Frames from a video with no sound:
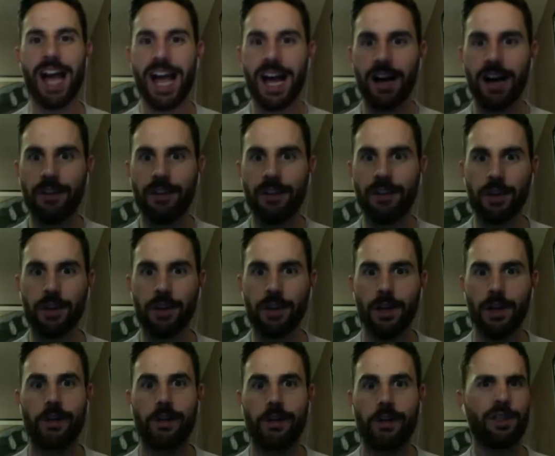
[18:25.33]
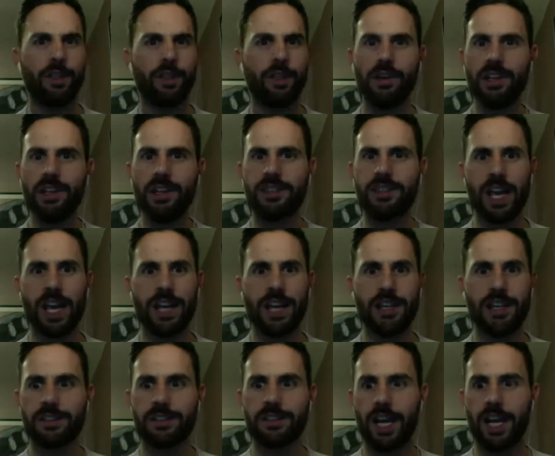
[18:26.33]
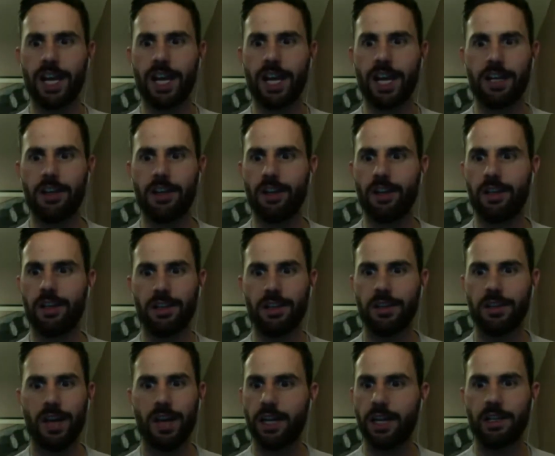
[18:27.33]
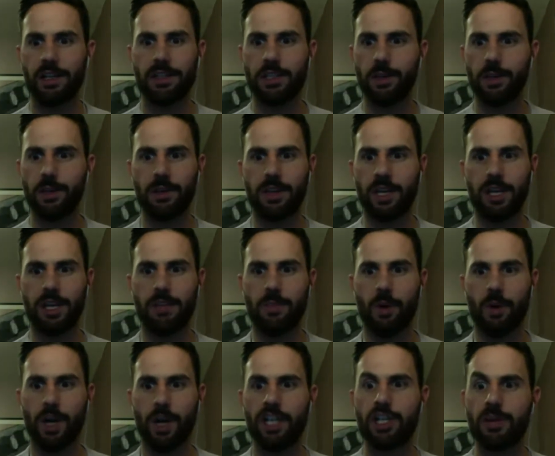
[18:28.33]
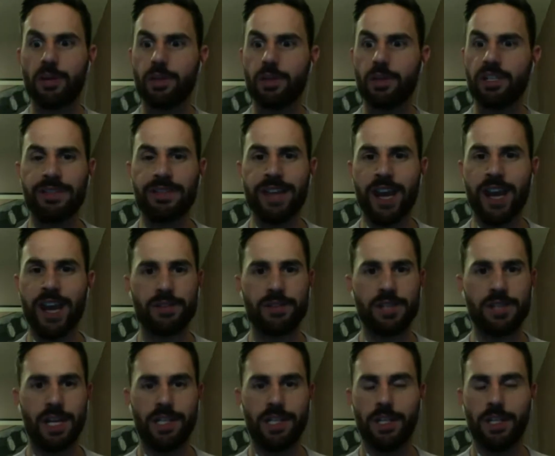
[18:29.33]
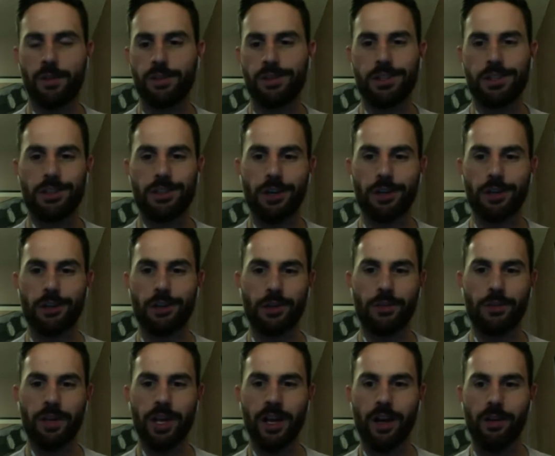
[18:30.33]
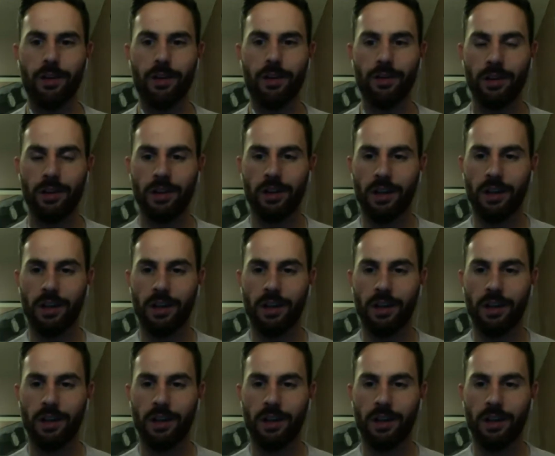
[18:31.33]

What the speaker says: laugh, within 30 seconds, I couldn't deal with it anymore. And she wasn't even in the house yet. That was just her intro video.